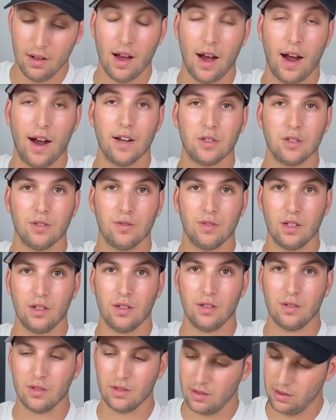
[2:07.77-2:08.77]

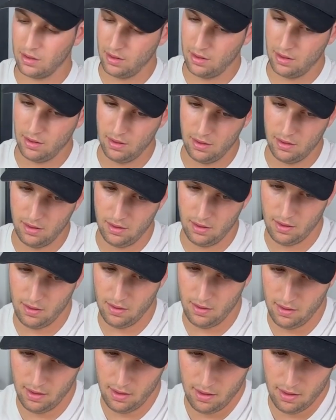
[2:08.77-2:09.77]
hydrophones.
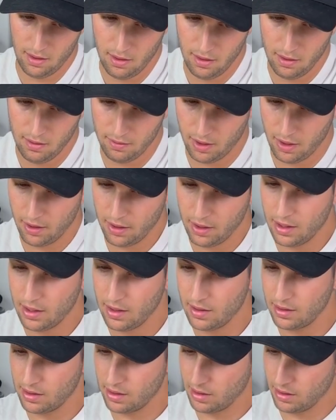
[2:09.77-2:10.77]
Very
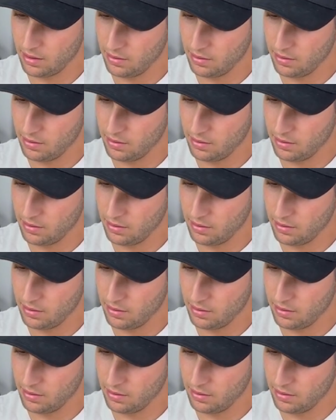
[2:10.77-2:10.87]
easy.